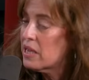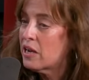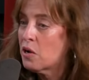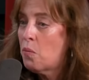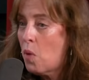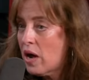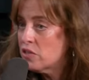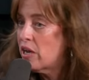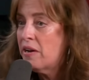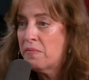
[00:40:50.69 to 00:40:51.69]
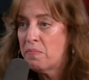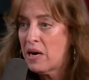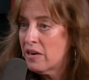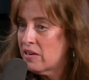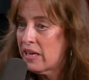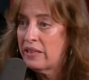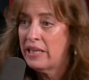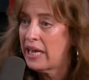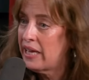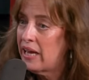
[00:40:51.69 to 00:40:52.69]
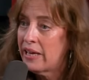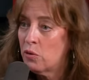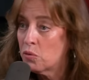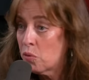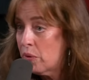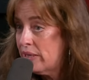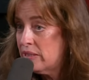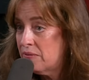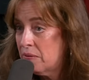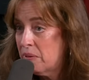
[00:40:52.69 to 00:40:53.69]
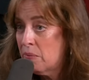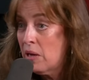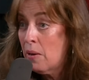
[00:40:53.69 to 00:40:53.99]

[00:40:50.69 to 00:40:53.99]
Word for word: I could watch and admire, like, Nate. I go crazy from him.